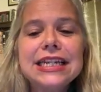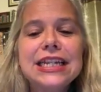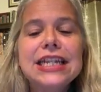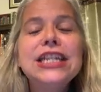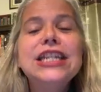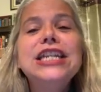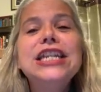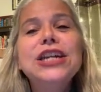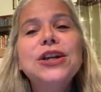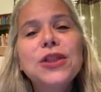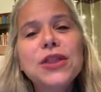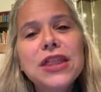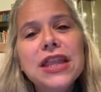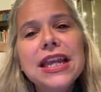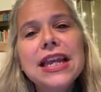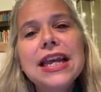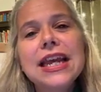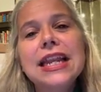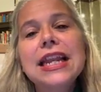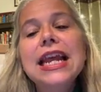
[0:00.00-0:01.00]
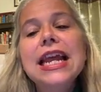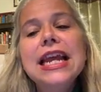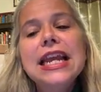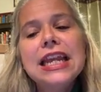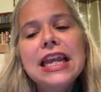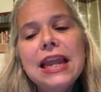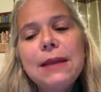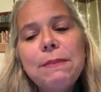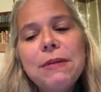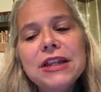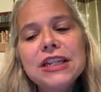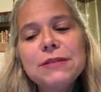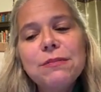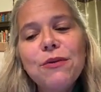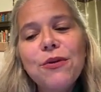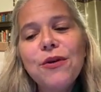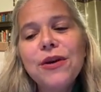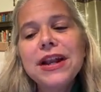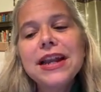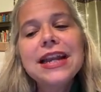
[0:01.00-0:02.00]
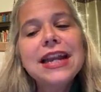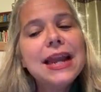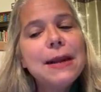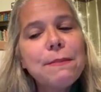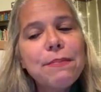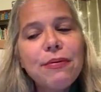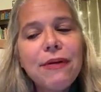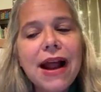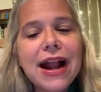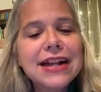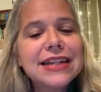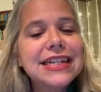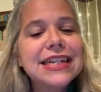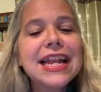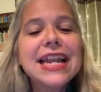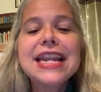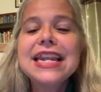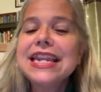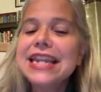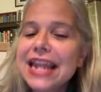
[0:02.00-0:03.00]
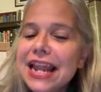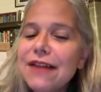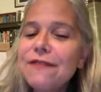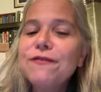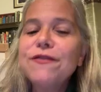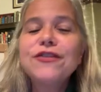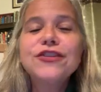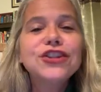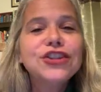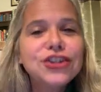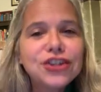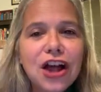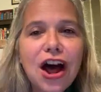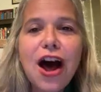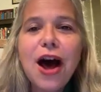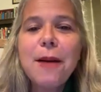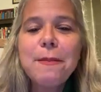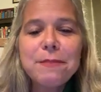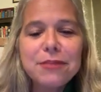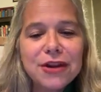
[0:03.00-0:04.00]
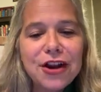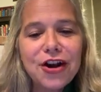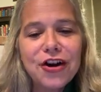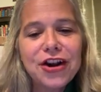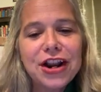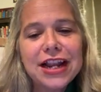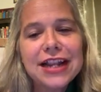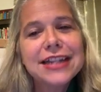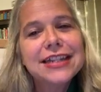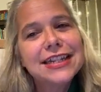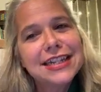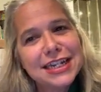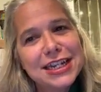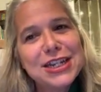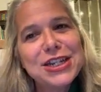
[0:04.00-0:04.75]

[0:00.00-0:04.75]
Until then, keep exploring, keep practicing, and never stop learning. See you